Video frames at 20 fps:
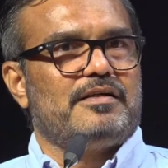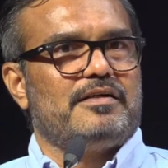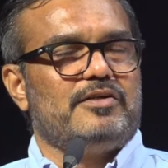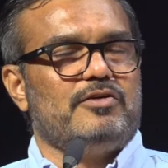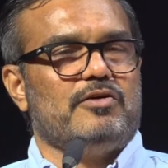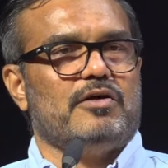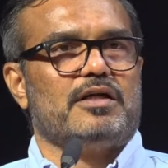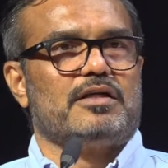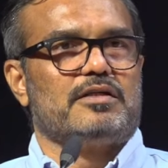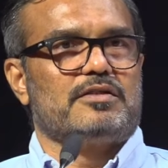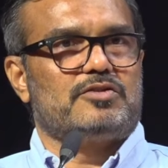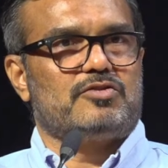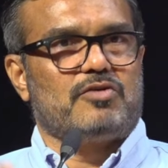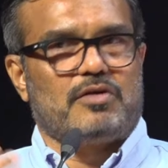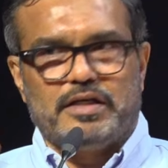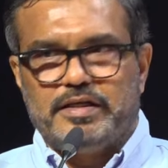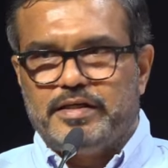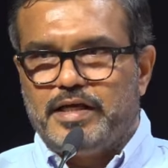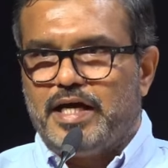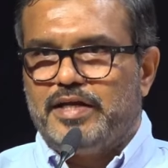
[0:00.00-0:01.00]
Your
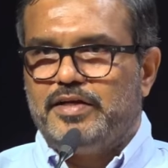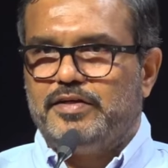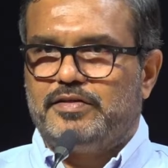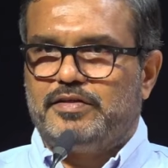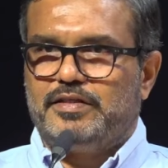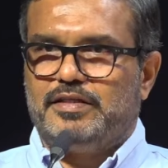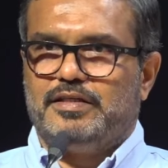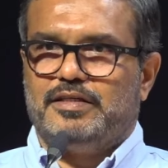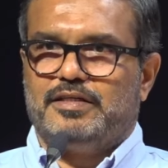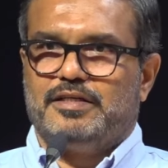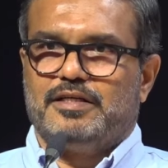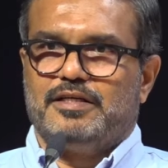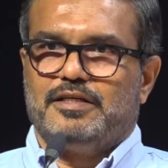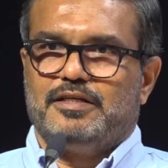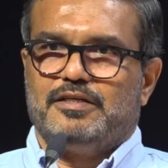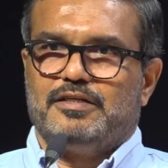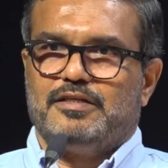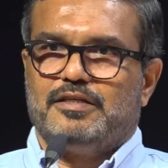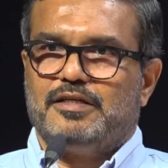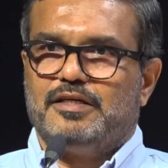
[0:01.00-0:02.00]
solidarity
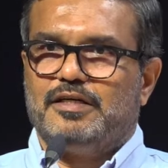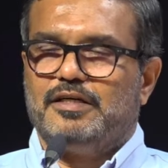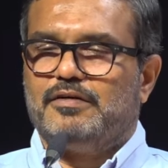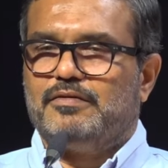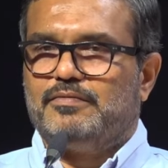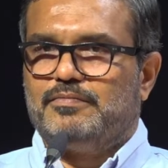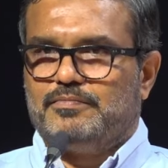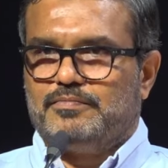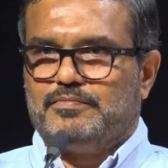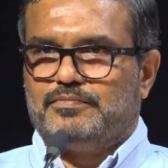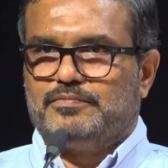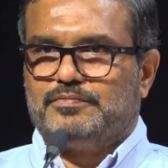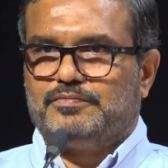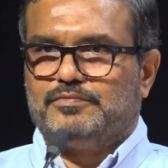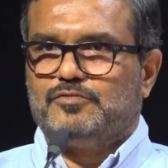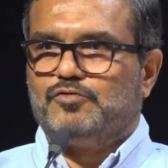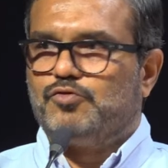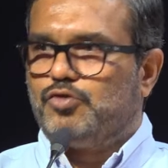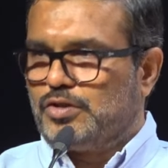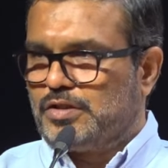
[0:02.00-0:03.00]

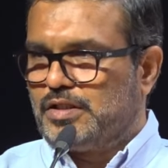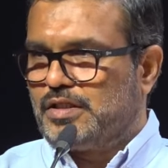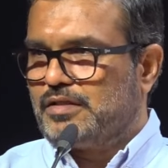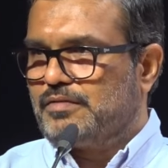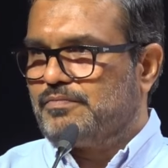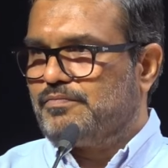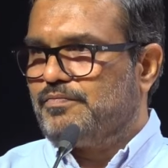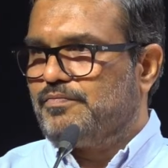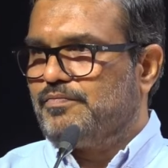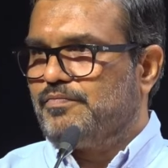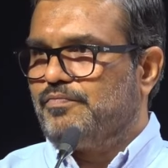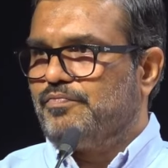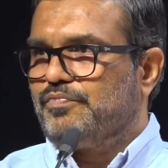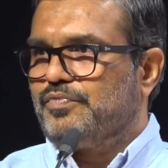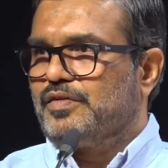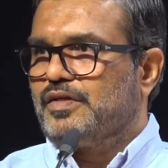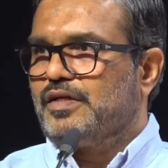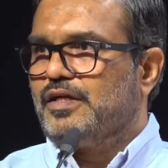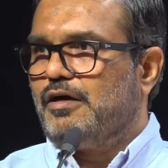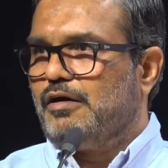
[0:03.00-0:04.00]
for the
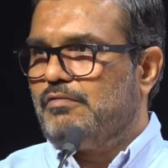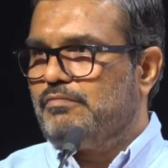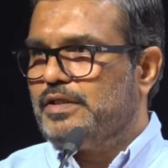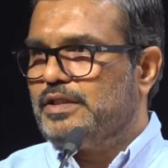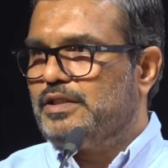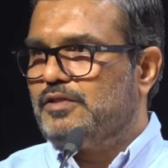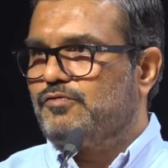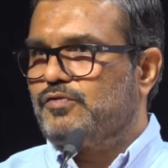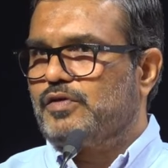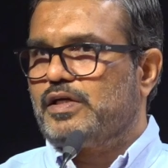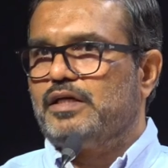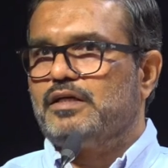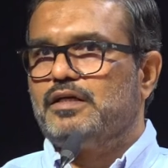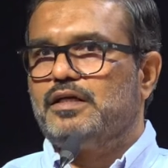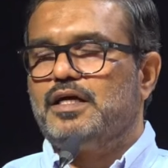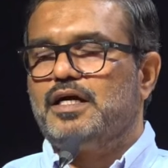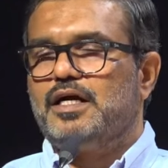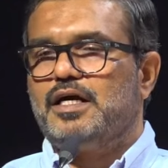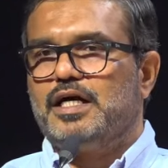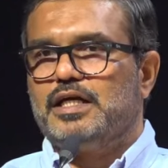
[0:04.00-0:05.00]
government of
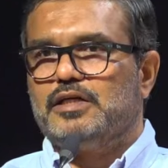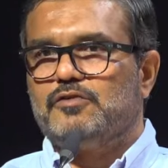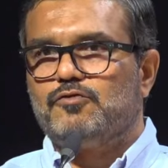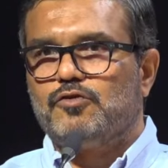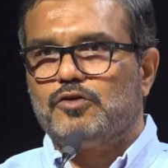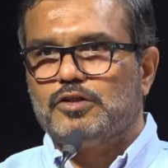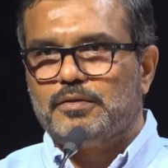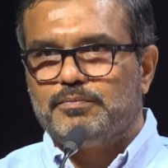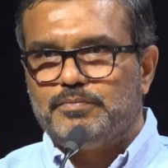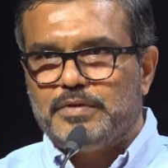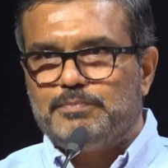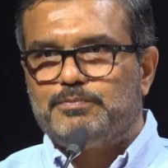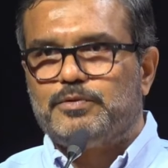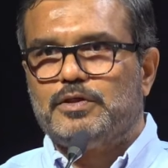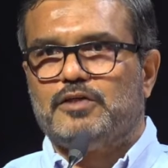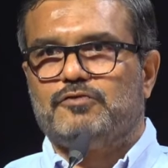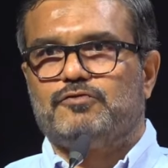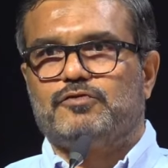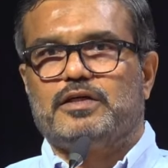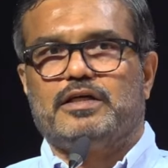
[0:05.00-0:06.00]
Kerala and for the
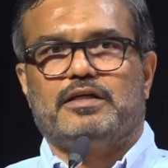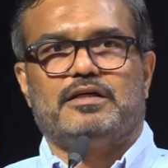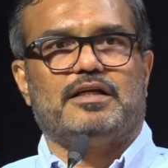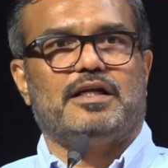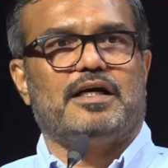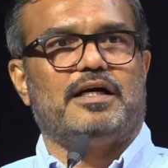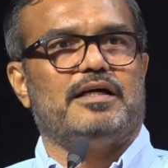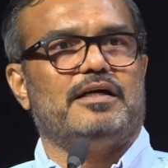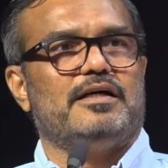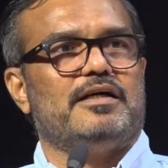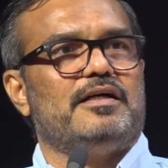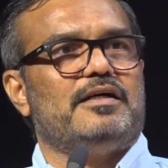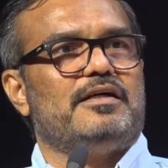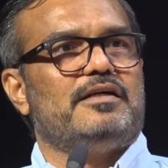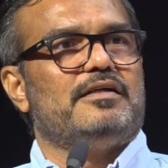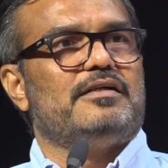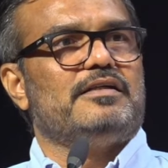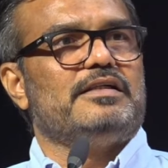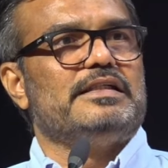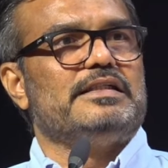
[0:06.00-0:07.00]
people of Kerala
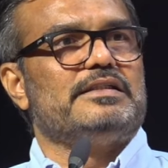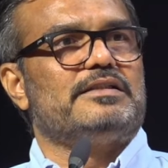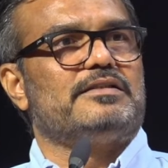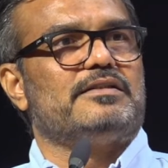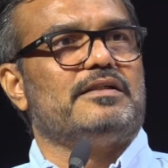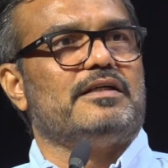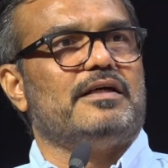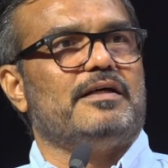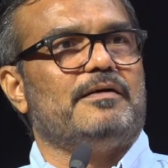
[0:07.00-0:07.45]
is